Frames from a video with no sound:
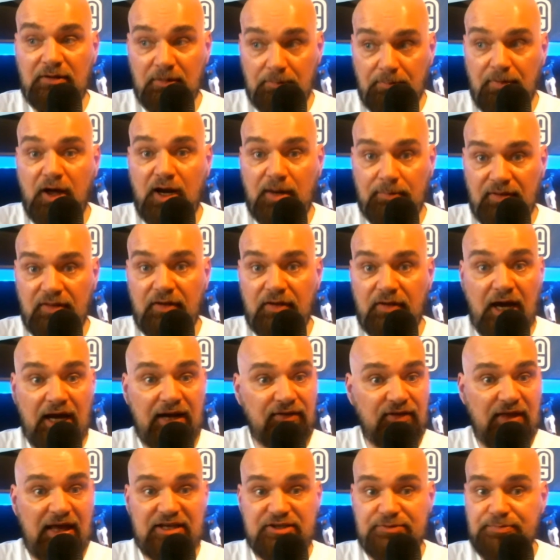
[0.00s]
bottom of the 9th
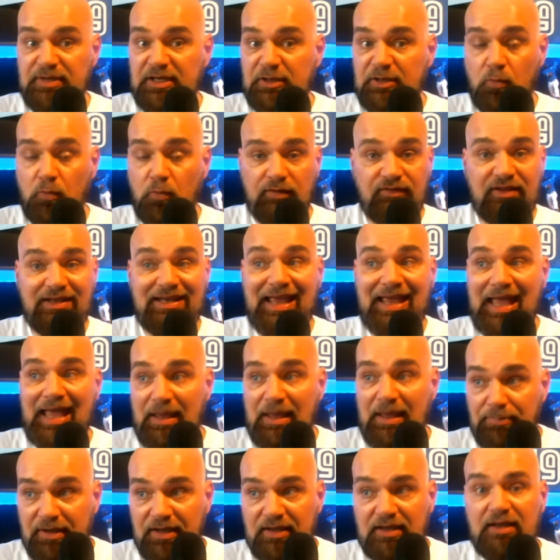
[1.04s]
as being one of the
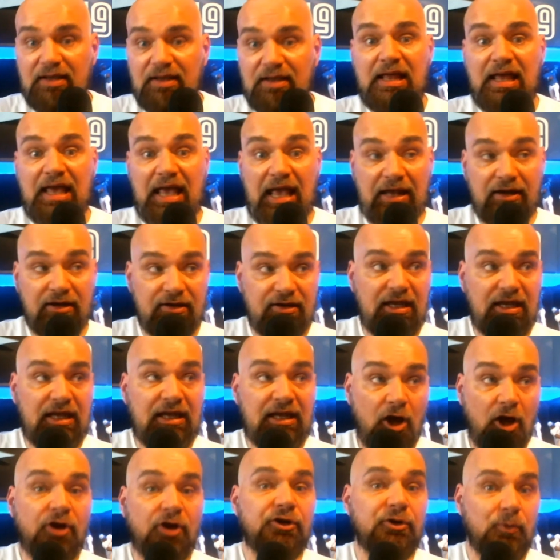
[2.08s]
epic and
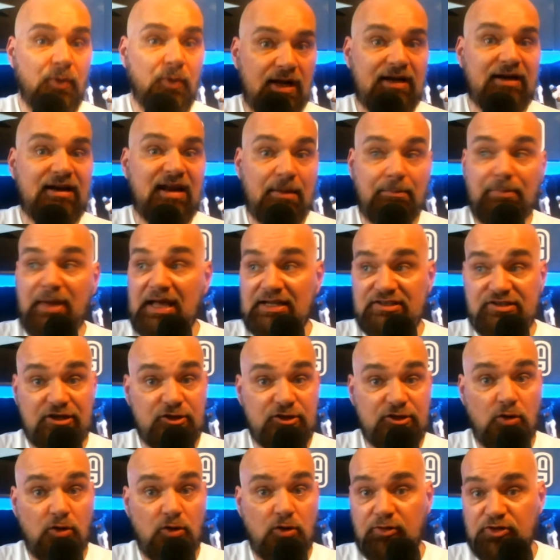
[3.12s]
underrated at bats in
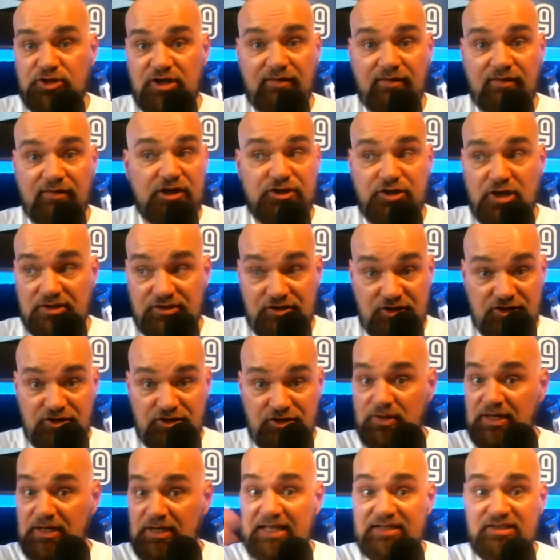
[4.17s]
Toronto Blue Jay franchise
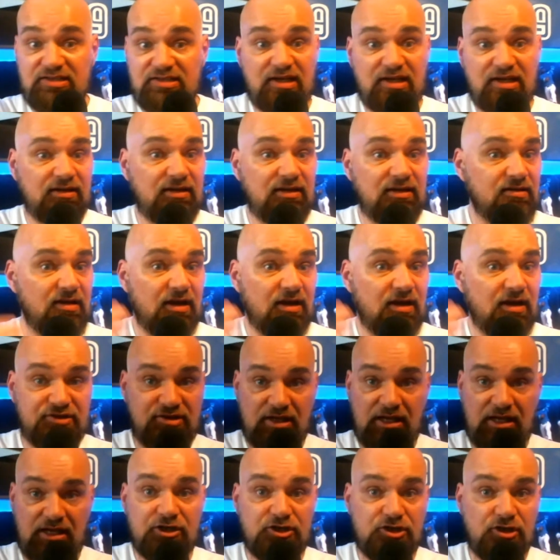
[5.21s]
history. It set the entire
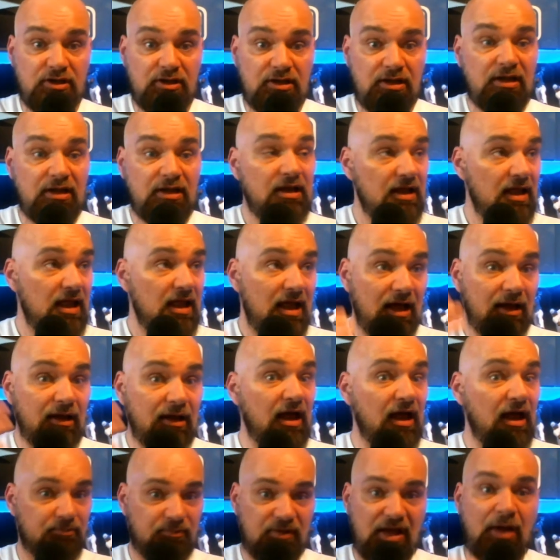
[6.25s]
stage.
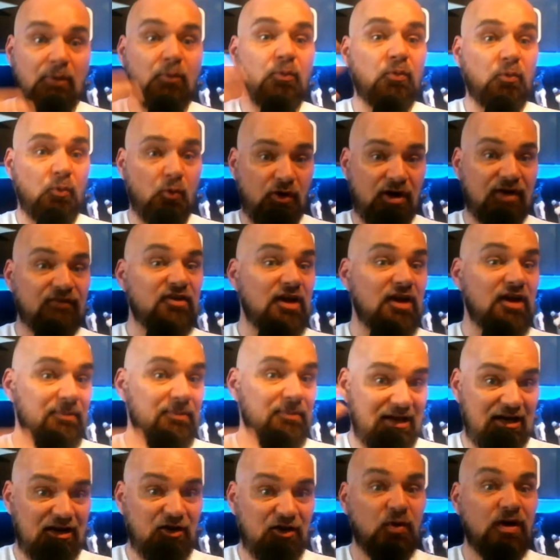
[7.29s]
I won't have time to
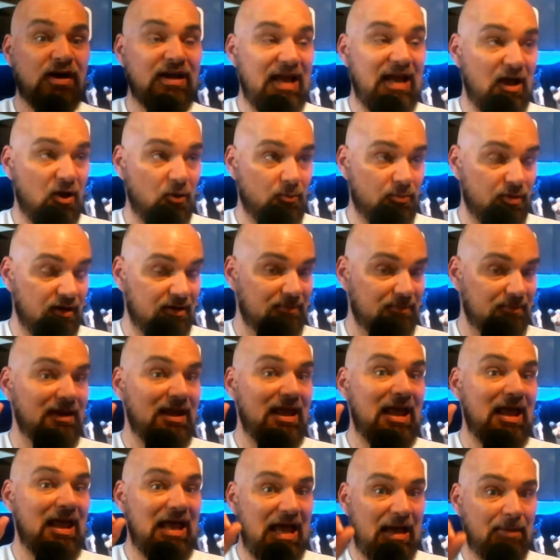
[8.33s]
get into it now, but
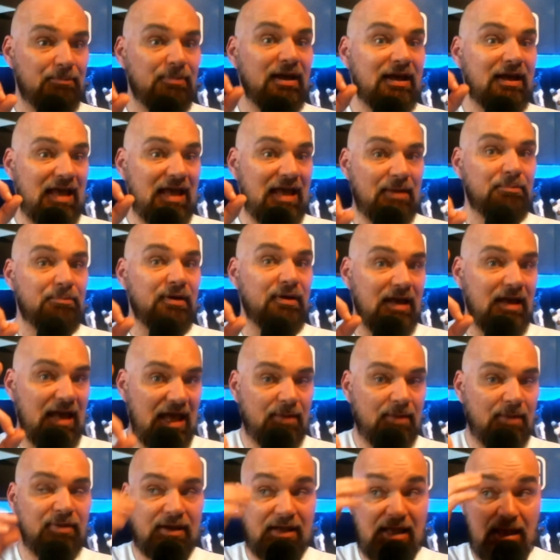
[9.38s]
epic at
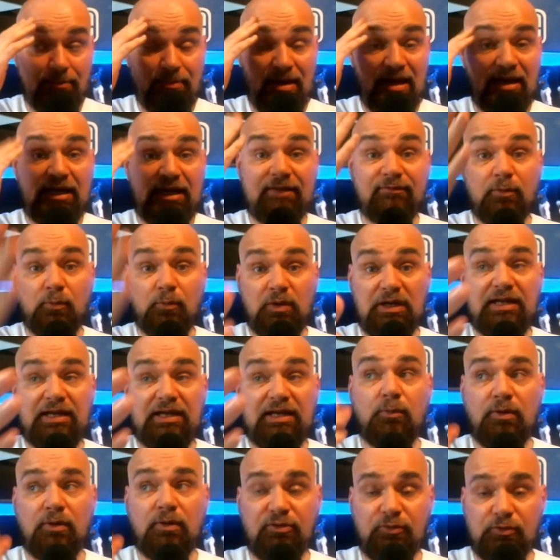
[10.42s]
bat. Even
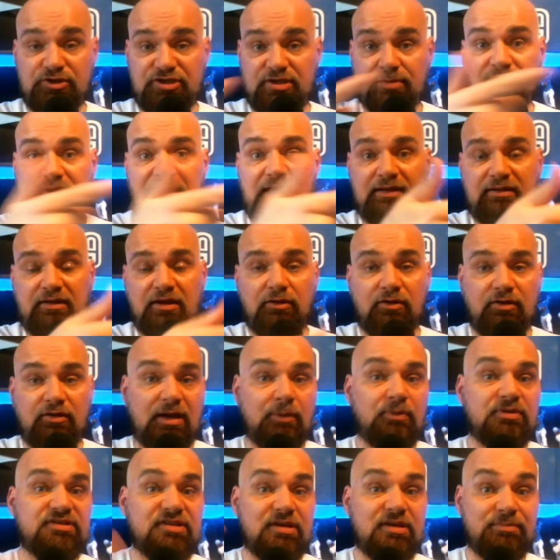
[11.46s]
went through some of that the other day
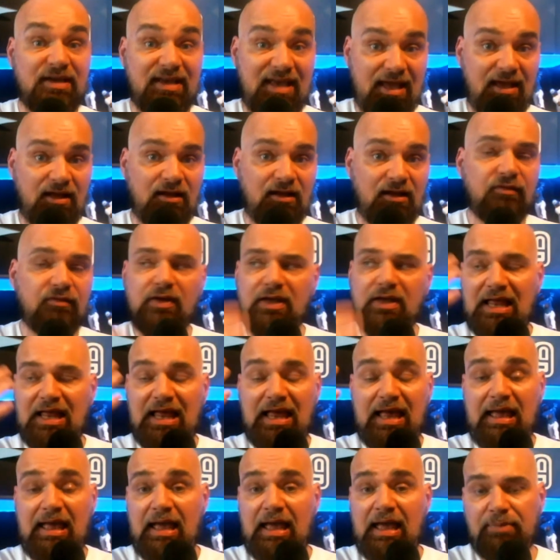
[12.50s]
with Tim McAuliffe.
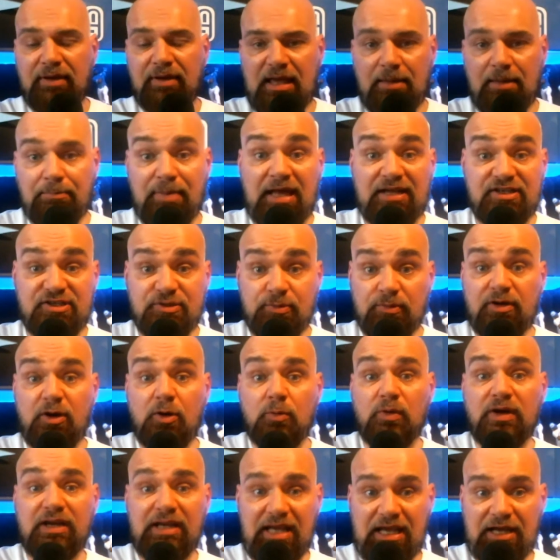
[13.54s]
Epic at bat. So we know
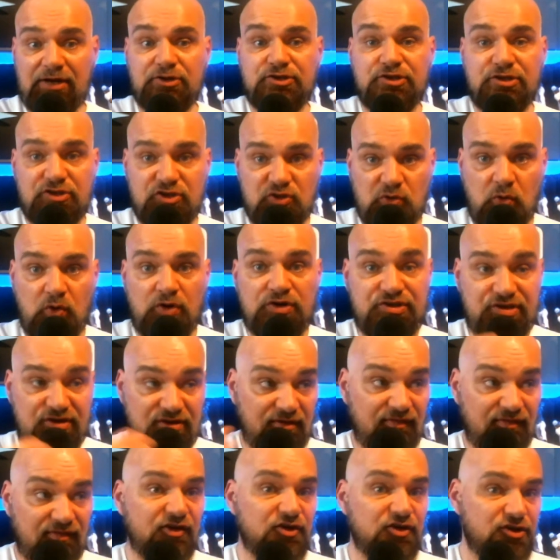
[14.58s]
Ricky Henderson scores
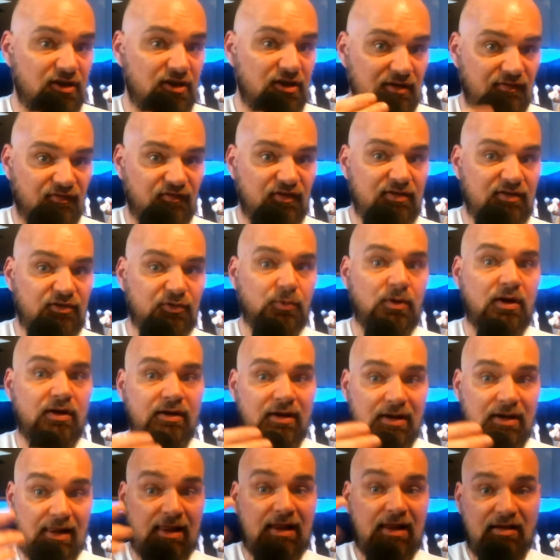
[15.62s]
officially the 5th run,
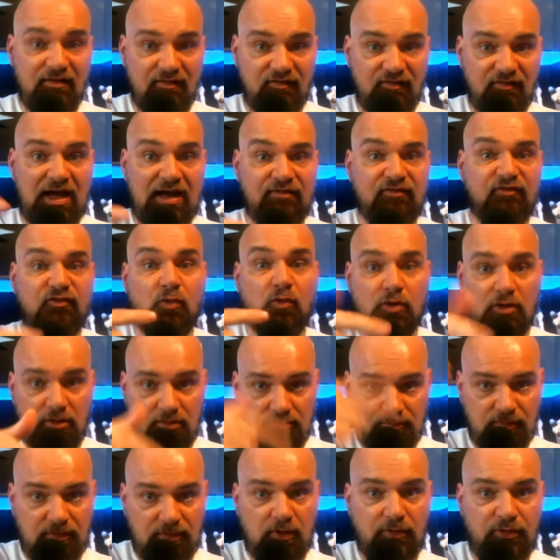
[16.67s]
5-4,
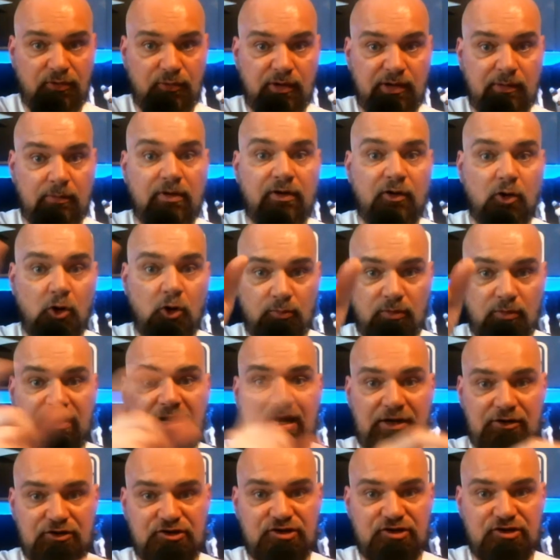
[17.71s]
3-run home run.
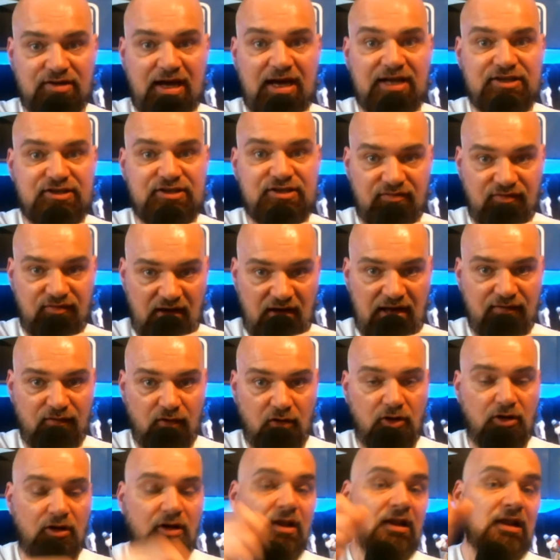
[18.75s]
Henderson ties it
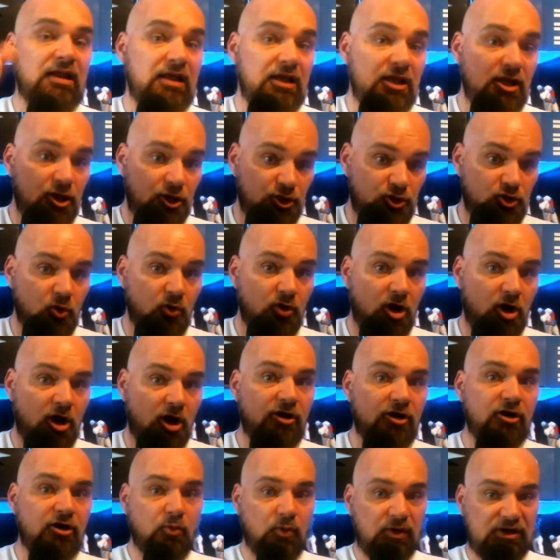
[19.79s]
5-all. Joe
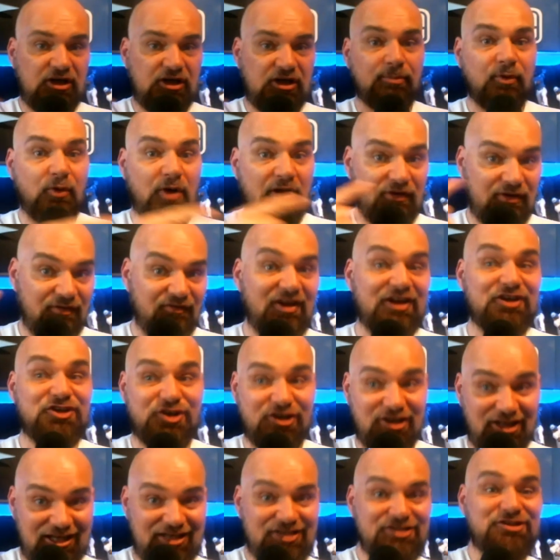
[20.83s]
Carter would come around
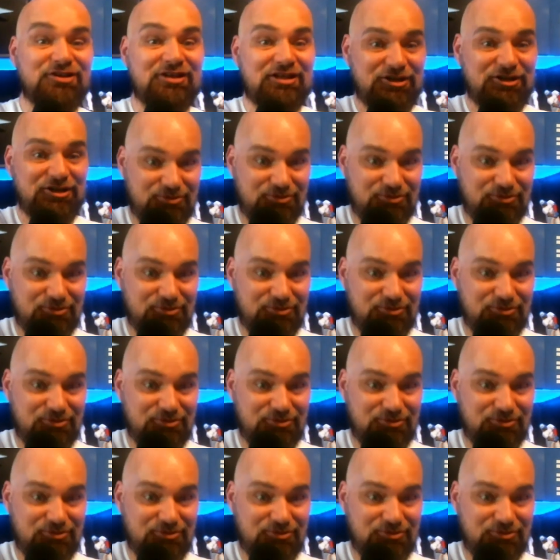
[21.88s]
eventually. He's